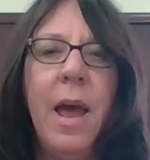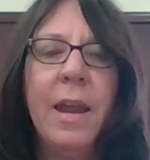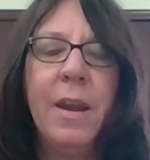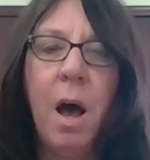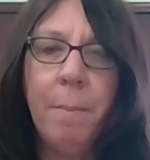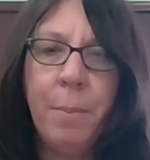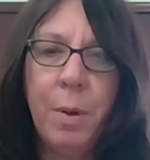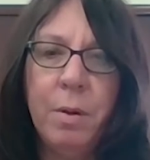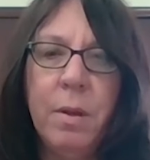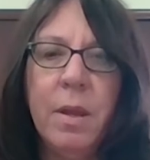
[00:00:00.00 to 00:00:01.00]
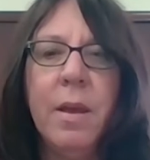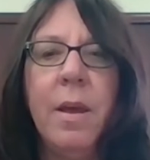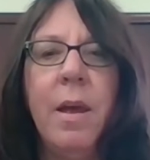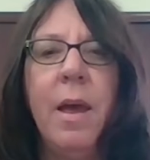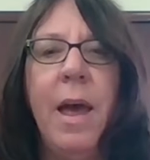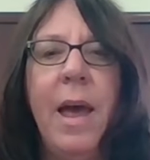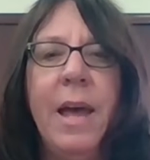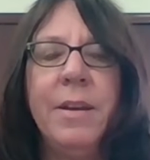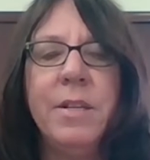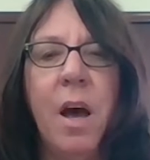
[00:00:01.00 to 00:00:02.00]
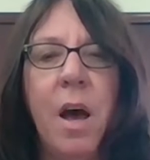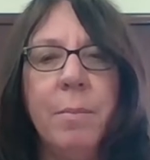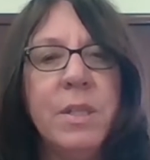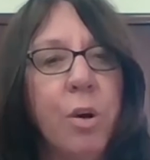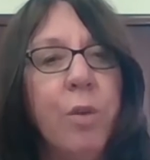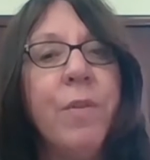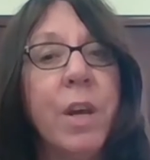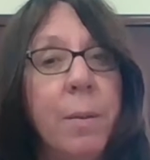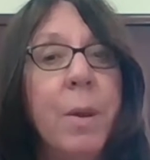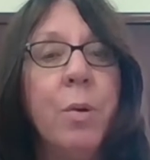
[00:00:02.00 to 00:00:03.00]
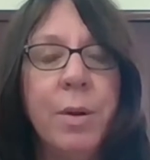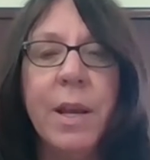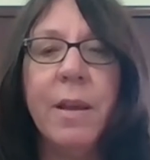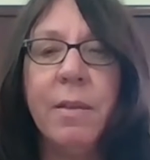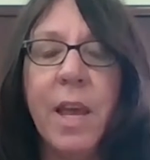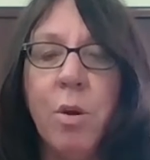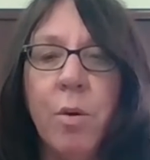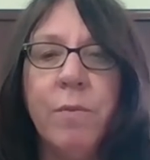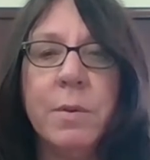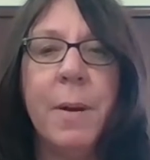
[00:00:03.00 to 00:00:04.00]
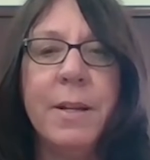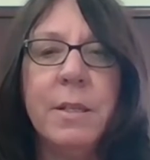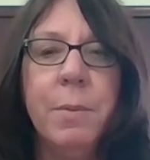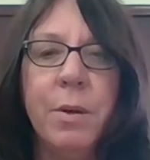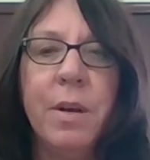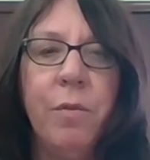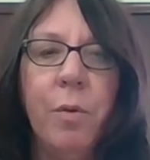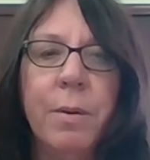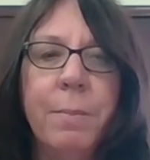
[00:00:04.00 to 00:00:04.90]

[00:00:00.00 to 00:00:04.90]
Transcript: and humble and serve the community that you have responsibility for.